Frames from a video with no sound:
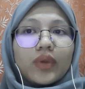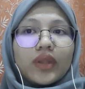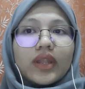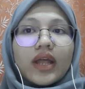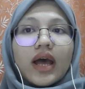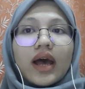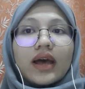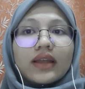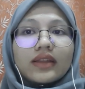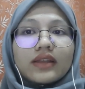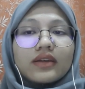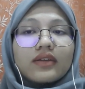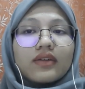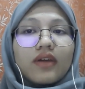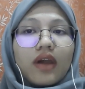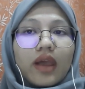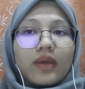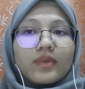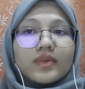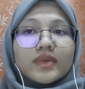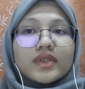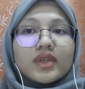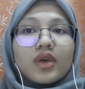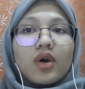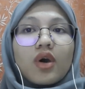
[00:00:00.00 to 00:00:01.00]
other
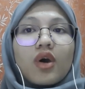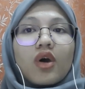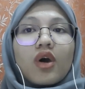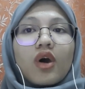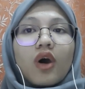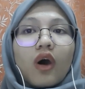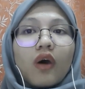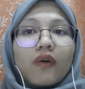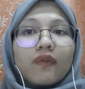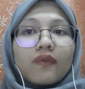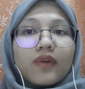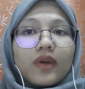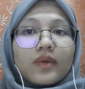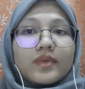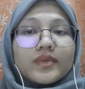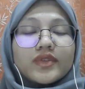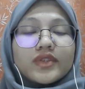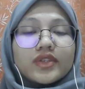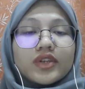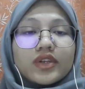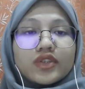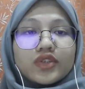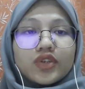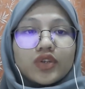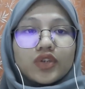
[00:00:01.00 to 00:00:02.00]
crimes of Rome
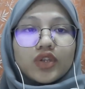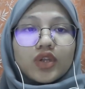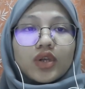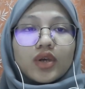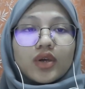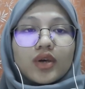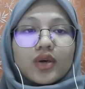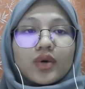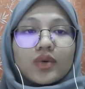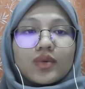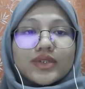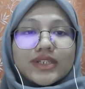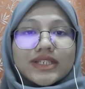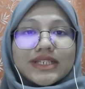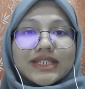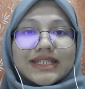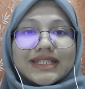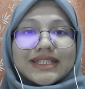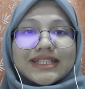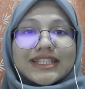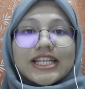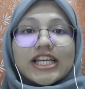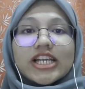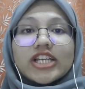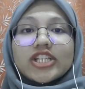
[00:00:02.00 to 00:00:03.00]
Statute, which
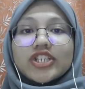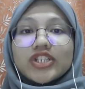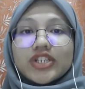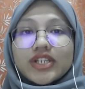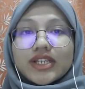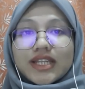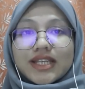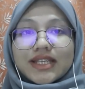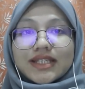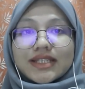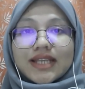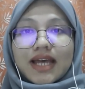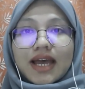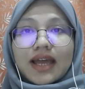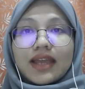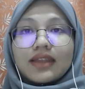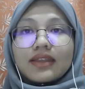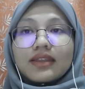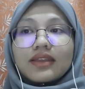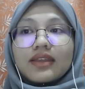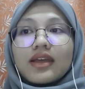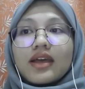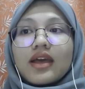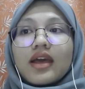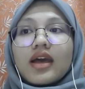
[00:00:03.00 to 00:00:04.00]
is genocide,
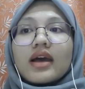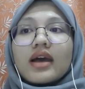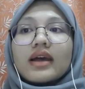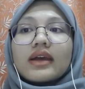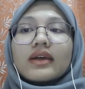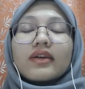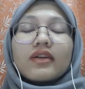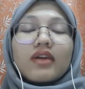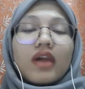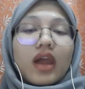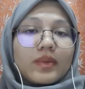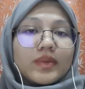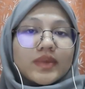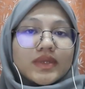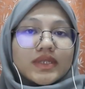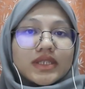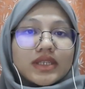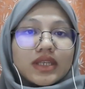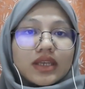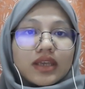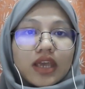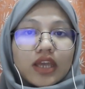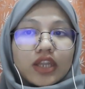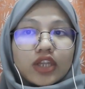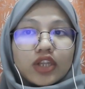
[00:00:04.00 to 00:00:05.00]
crimes
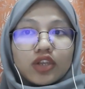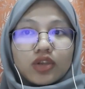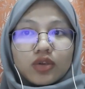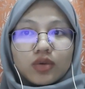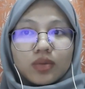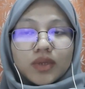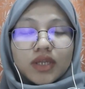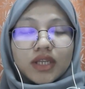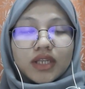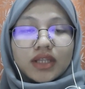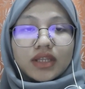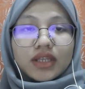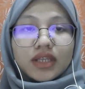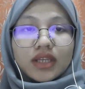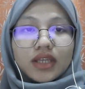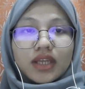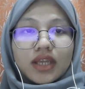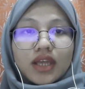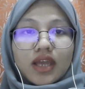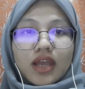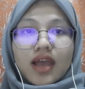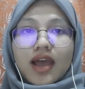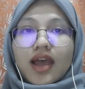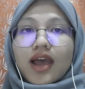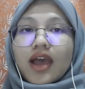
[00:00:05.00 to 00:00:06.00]
against humanity,
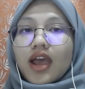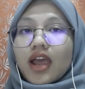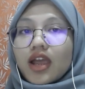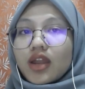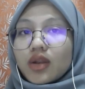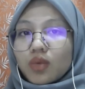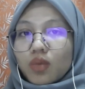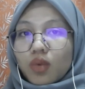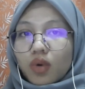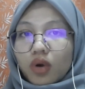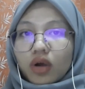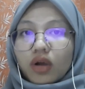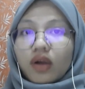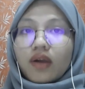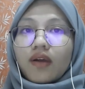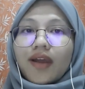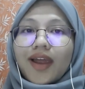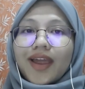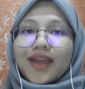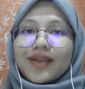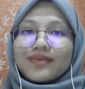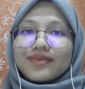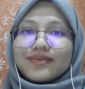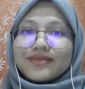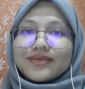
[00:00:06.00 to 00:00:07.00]
and war
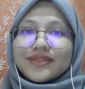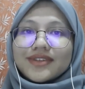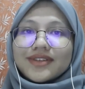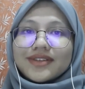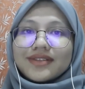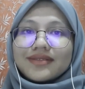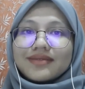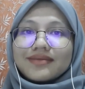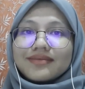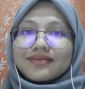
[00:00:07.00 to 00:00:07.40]
crimes.